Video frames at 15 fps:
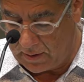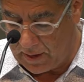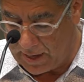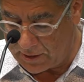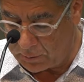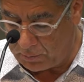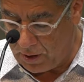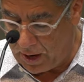
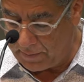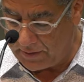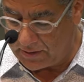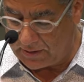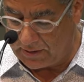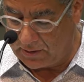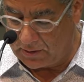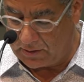God's
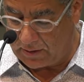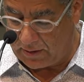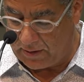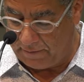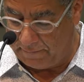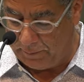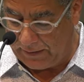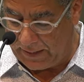promises
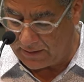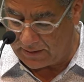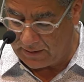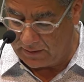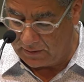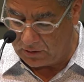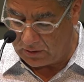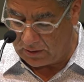of
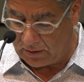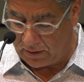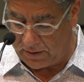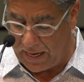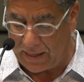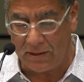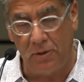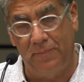blessings are
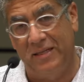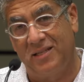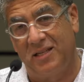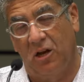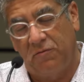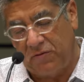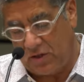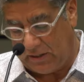not to be
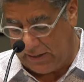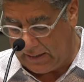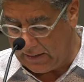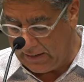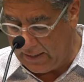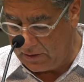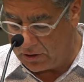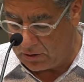selfishly
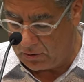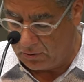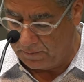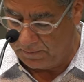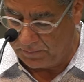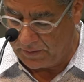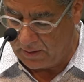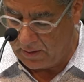cling to.
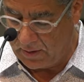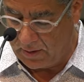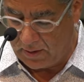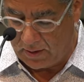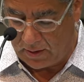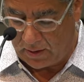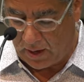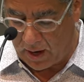
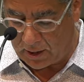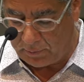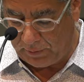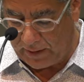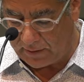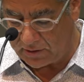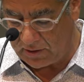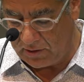God's
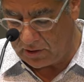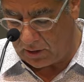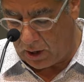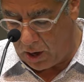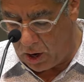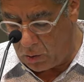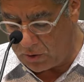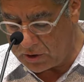blessings are
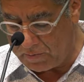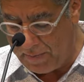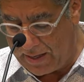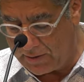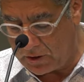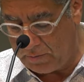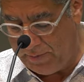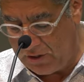always
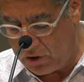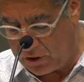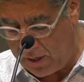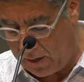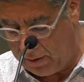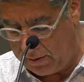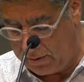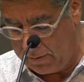meant to be
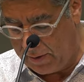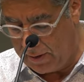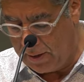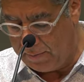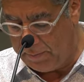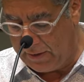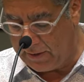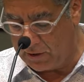shared
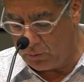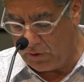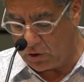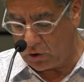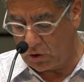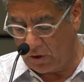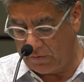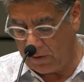because we
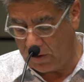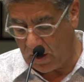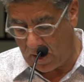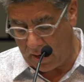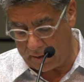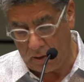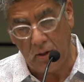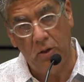serve a
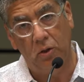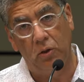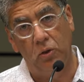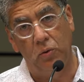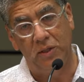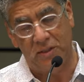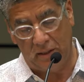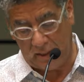God
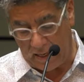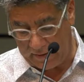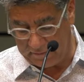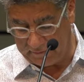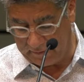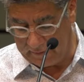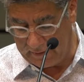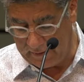who is love.